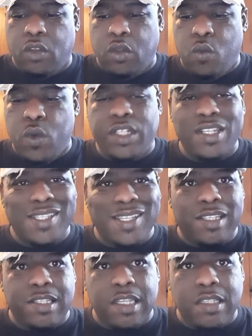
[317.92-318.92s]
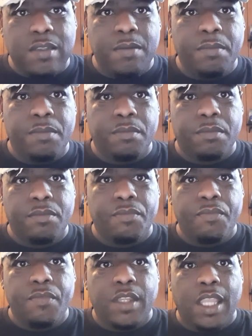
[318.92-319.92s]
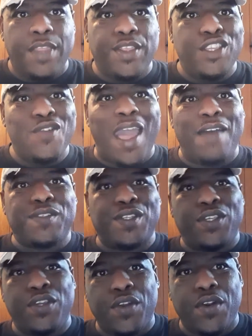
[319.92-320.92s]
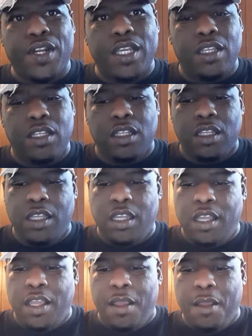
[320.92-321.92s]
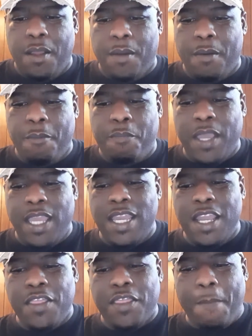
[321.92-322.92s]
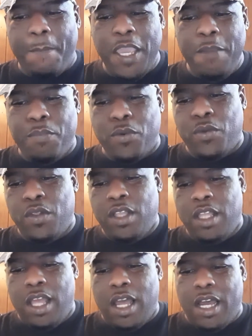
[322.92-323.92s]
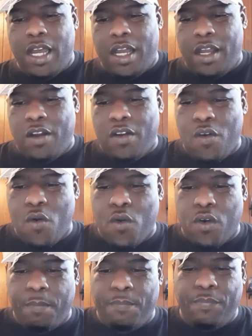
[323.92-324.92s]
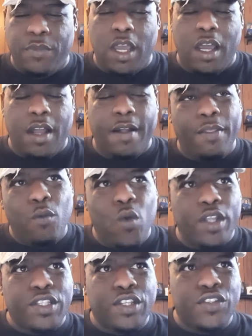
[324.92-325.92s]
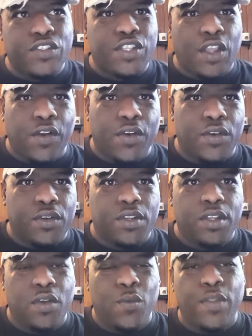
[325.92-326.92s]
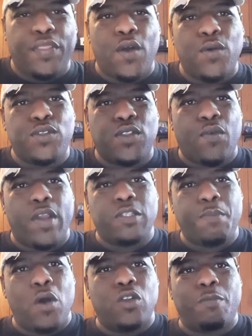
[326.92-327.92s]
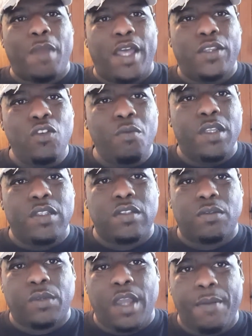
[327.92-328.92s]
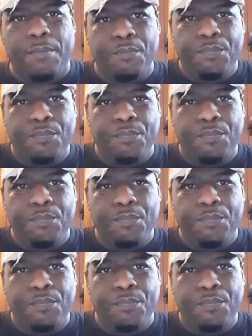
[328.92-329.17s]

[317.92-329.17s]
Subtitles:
which is the system, and then you have security being the people or what's concerned with those threats posed by humans. Okay.